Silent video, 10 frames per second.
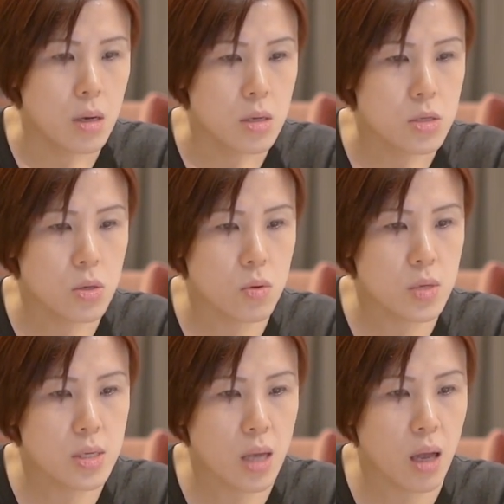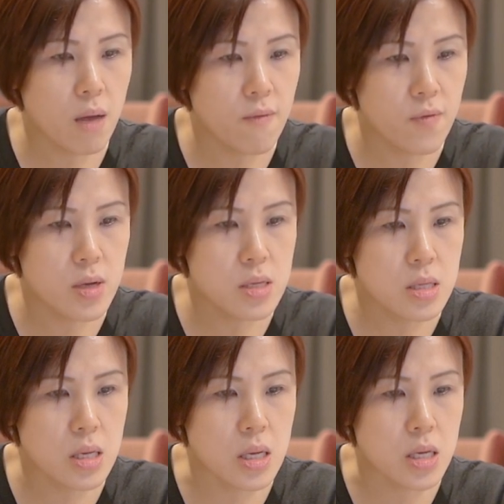So
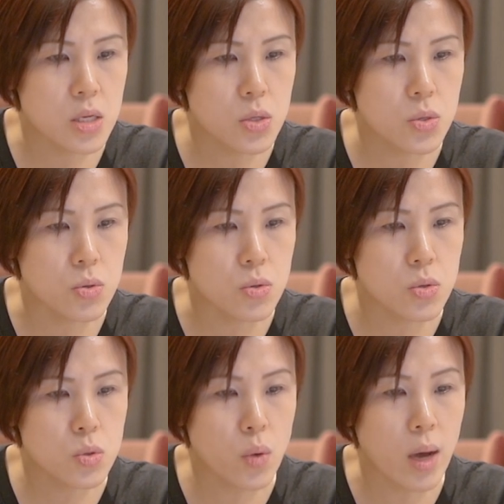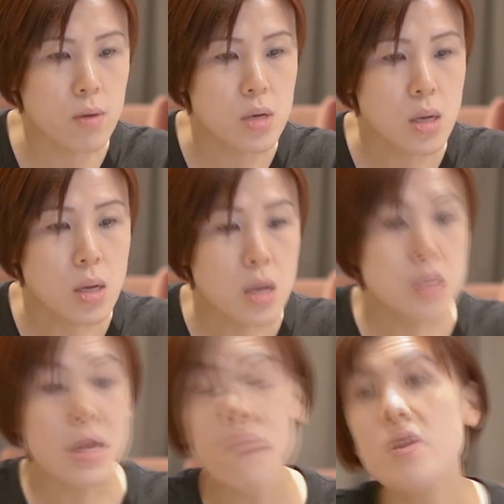7:12.
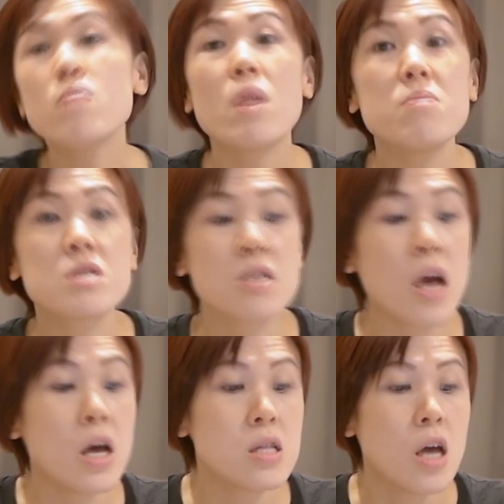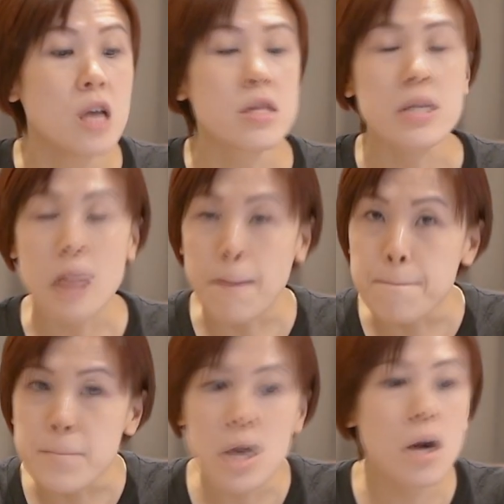7 represents the
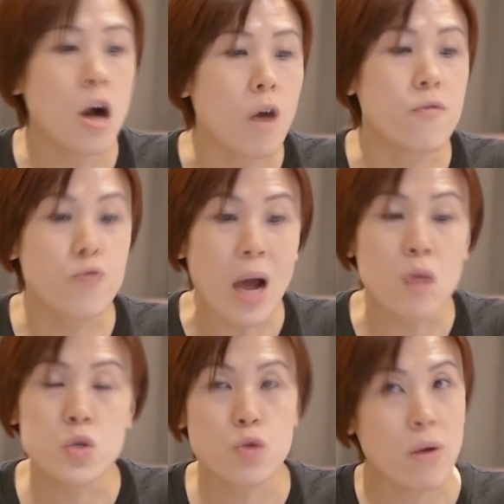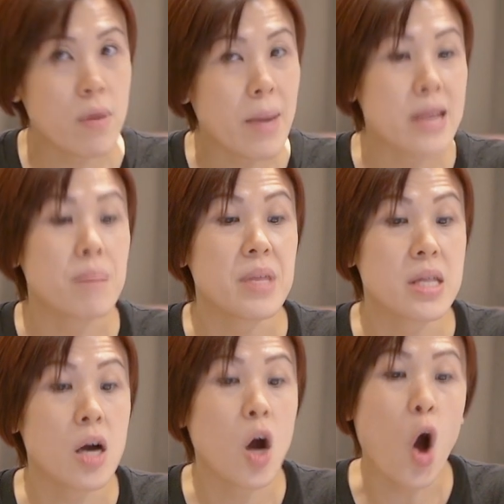number of rounds traveled by the
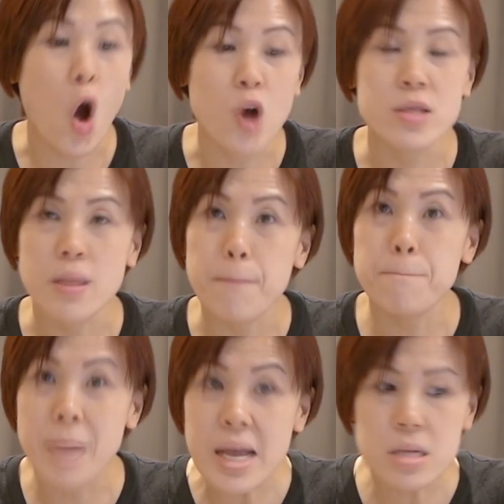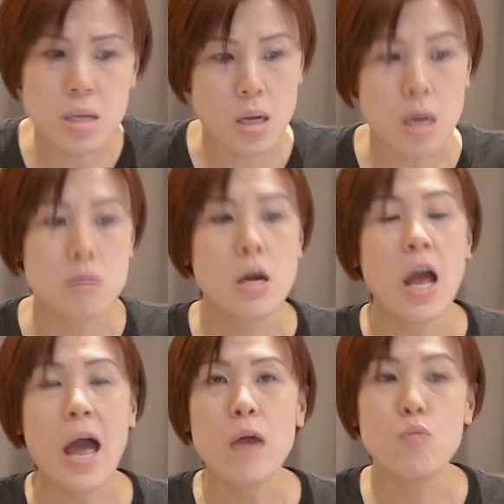beetle on the big circle.
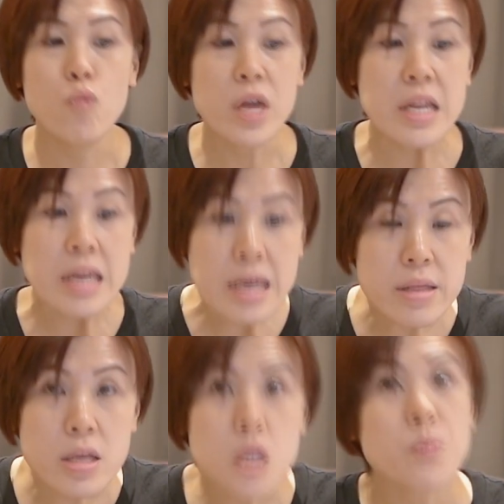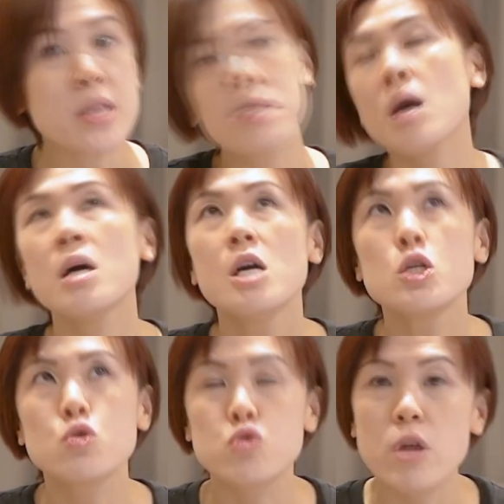And we need this beetle
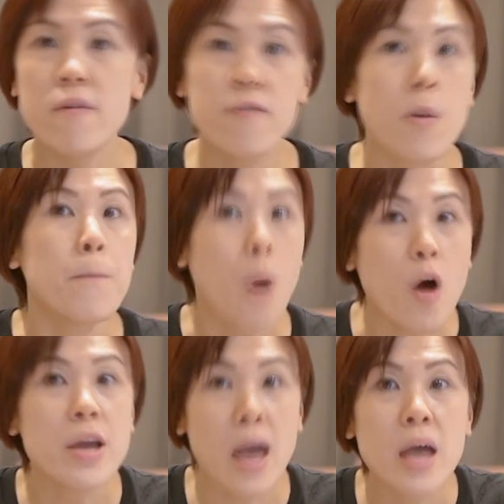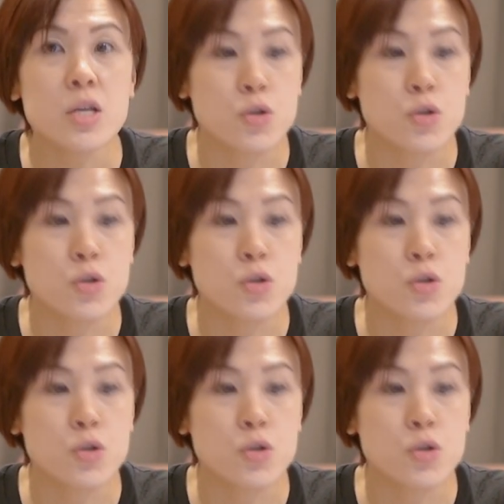to travel from point A to